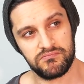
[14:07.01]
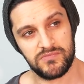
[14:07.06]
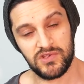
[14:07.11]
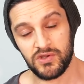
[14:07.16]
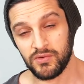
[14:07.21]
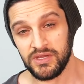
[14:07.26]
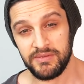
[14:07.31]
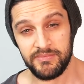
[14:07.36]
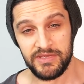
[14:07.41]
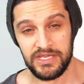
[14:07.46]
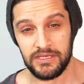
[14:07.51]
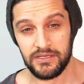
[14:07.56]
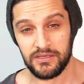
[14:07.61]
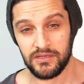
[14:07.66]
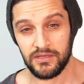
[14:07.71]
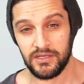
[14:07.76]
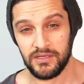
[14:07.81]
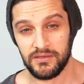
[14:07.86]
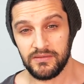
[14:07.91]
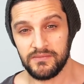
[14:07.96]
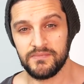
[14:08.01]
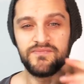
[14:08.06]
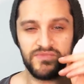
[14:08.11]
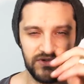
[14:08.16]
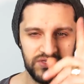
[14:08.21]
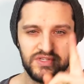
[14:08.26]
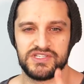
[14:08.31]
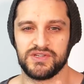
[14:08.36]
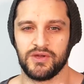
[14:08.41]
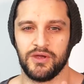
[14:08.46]
creamy color.
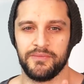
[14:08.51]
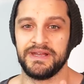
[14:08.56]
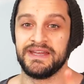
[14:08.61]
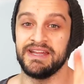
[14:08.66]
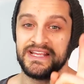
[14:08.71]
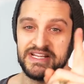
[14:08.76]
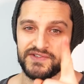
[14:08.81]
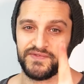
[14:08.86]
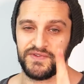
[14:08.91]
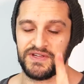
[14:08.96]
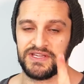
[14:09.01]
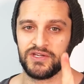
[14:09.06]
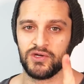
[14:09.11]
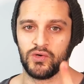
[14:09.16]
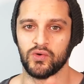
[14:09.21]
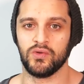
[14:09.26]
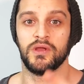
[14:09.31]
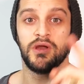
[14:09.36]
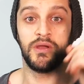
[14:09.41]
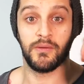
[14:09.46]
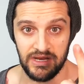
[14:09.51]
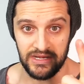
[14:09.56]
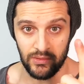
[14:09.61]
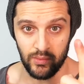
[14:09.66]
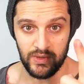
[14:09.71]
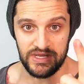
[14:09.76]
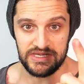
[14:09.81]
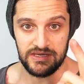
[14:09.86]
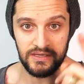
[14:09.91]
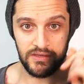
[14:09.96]
You'll see what I mean, it's freaking cool. In a
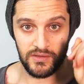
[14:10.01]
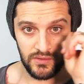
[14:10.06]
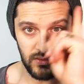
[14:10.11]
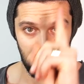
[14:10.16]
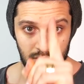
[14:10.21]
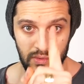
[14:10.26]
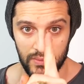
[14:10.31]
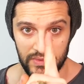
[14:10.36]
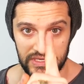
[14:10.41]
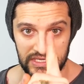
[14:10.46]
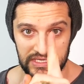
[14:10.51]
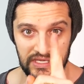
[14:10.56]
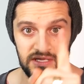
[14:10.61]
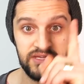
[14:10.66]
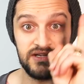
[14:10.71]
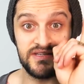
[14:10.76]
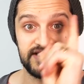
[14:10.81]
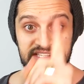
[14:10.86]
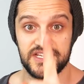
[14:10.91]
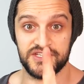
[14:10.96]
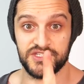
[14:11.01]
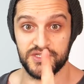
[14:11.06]
week, one week, stay